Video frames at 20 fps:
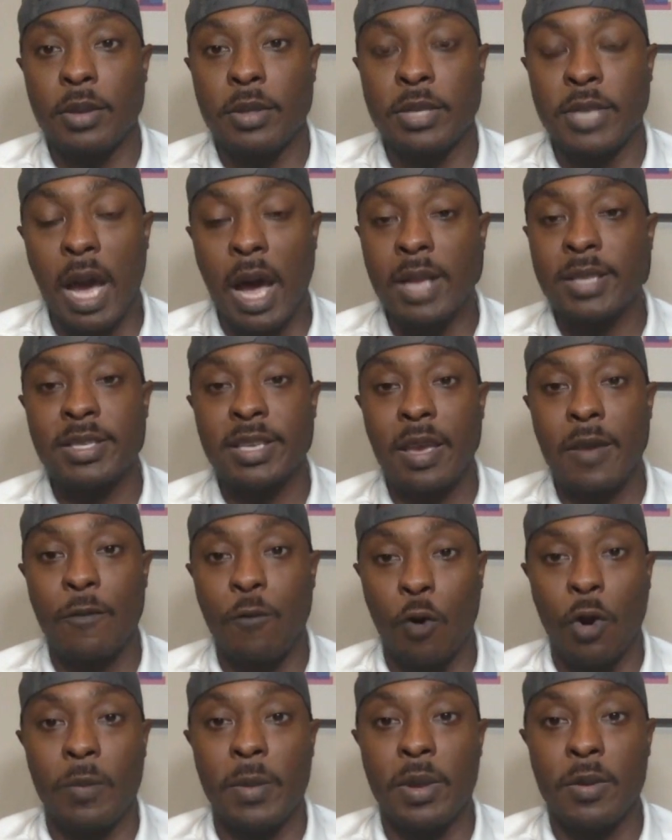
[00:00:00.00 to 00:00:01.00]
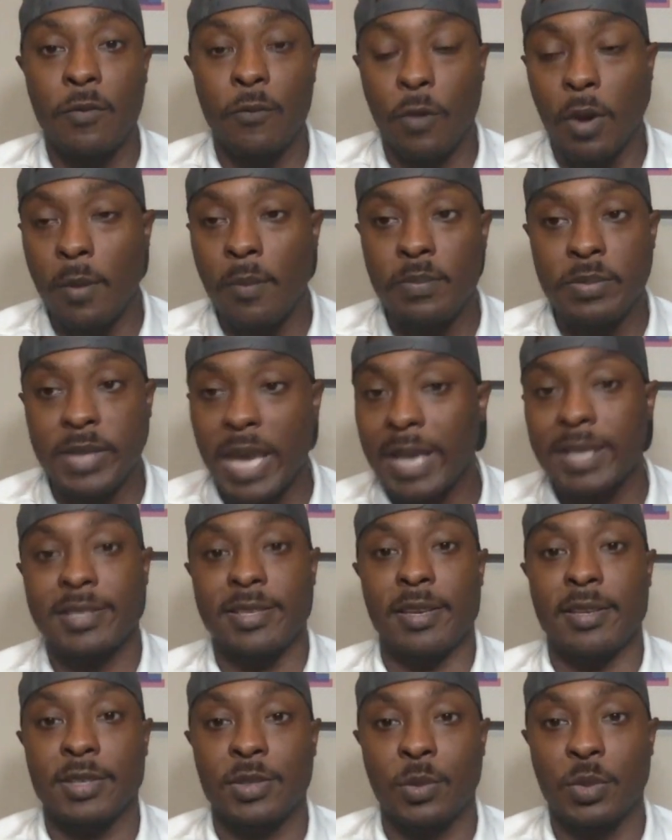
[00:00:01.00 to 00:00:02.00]
Dante Foreman from
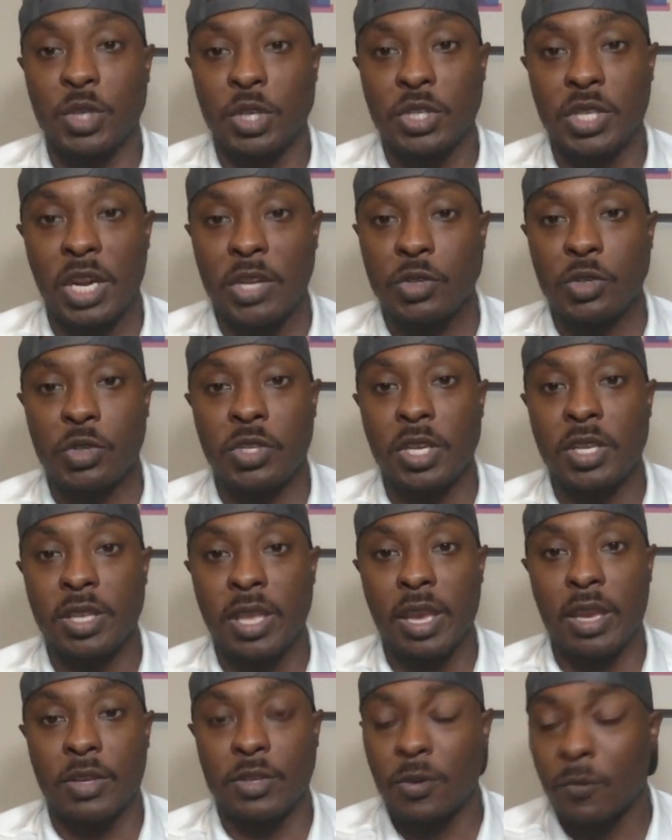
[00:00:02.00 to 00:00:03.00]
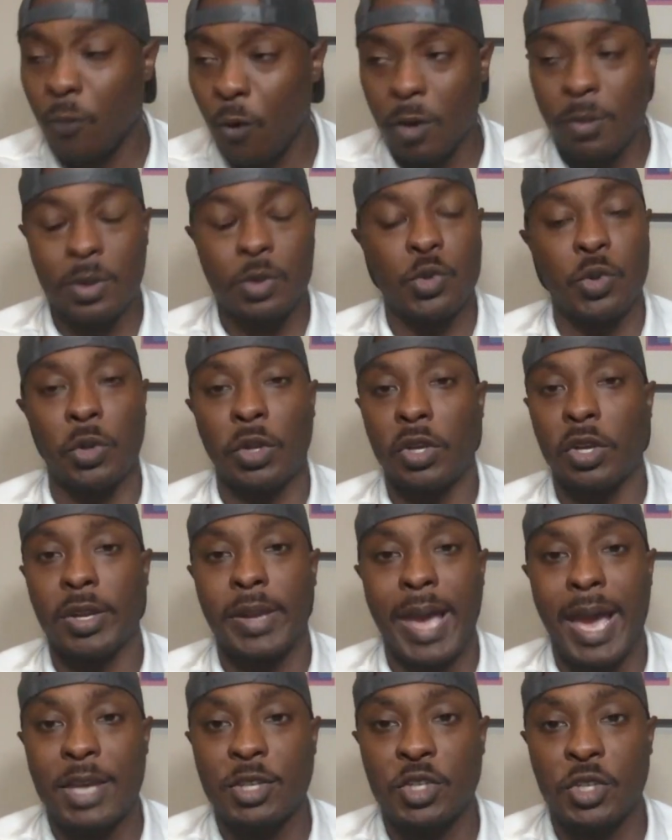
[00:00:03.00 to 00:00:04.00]
Texas, which is an interesting thing. So Foreman was really good
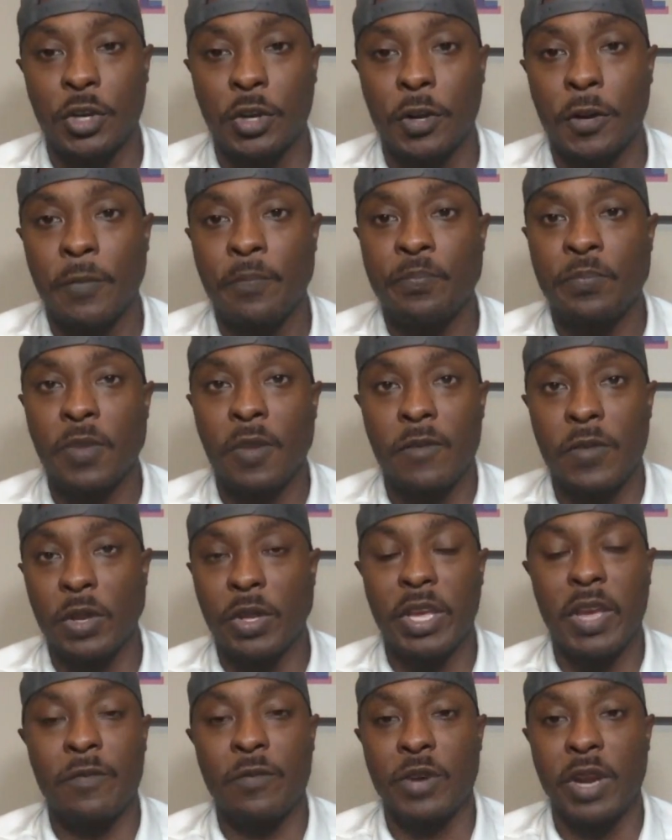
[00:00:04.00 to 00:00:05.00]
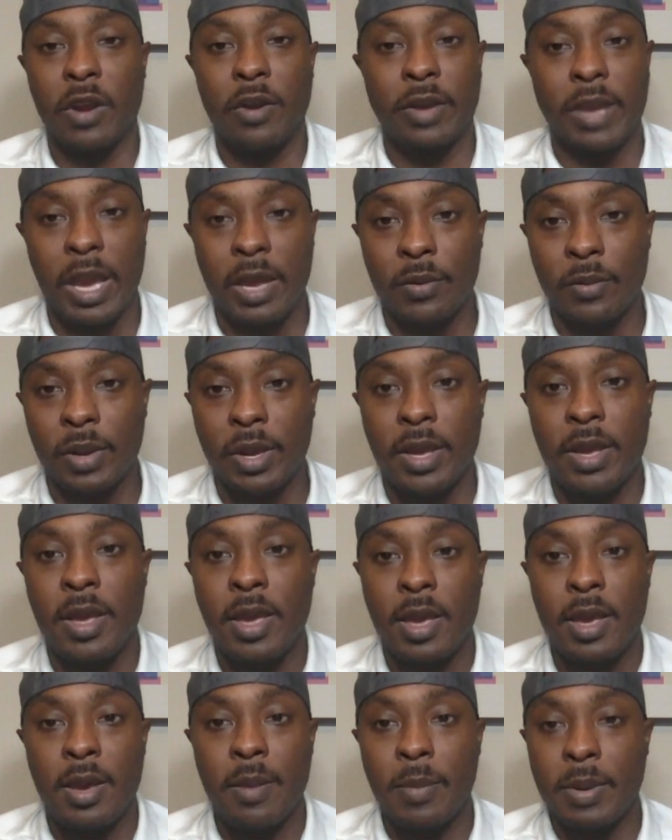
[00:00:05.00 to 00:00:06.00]
last year, filling in for Derrick Henry,
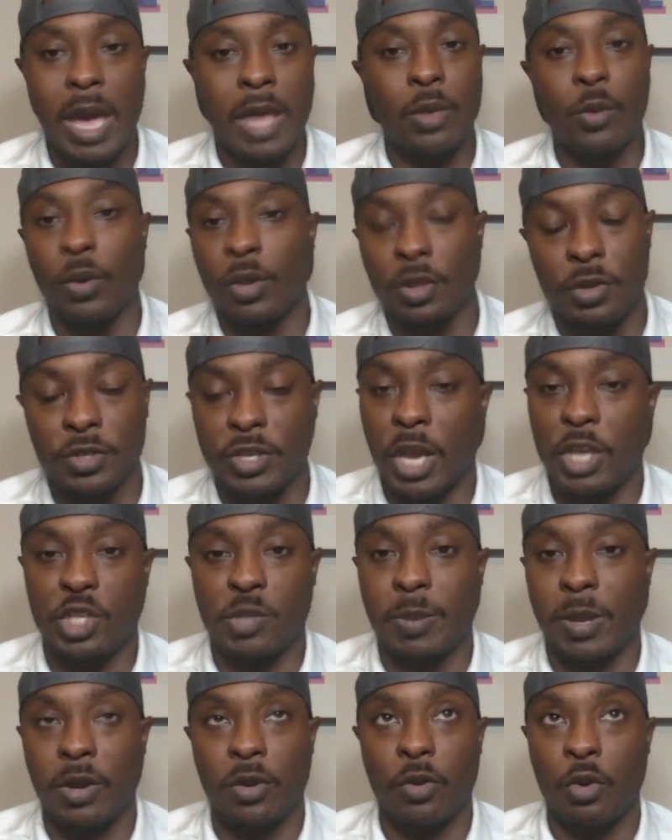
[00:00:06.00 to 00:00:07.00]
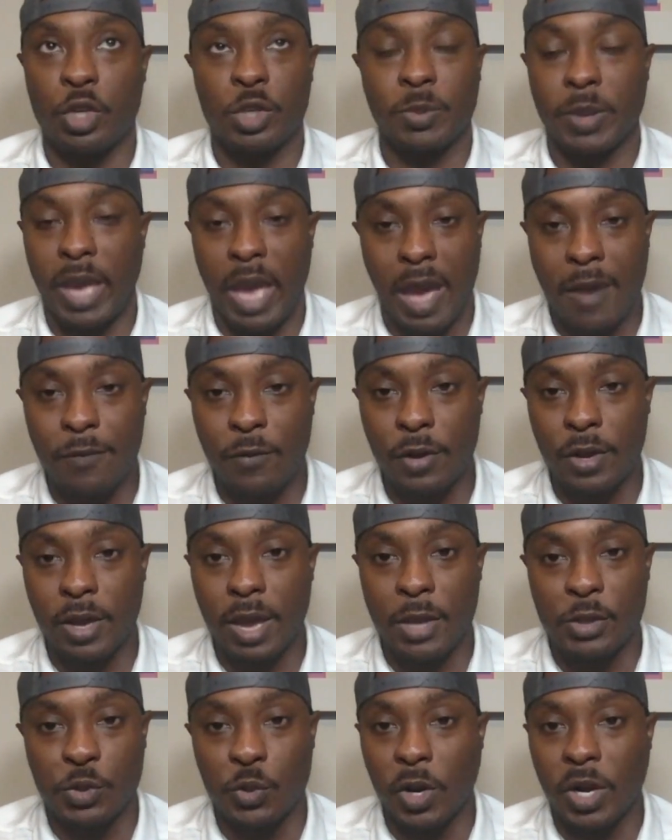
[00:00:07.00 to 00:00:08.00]
but neither one of those guys is better than Christian McCaffrey
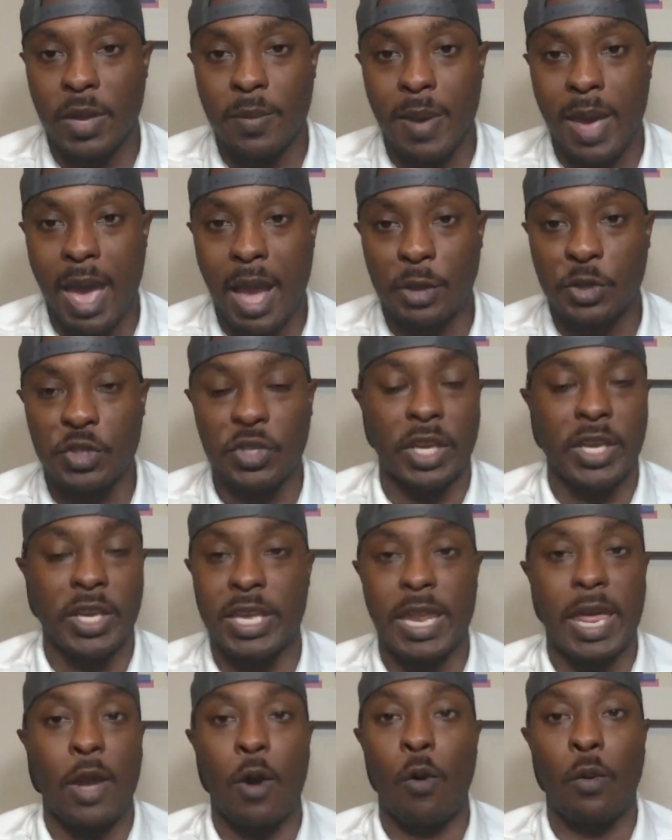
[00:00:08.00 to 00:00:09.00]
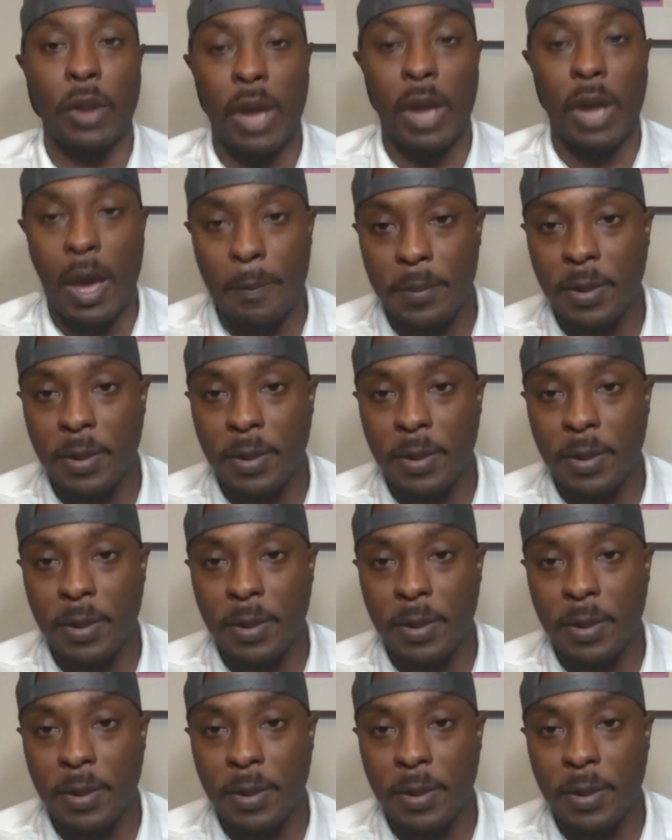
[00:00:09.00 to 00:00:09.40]
as running backs. Like, can they hold up?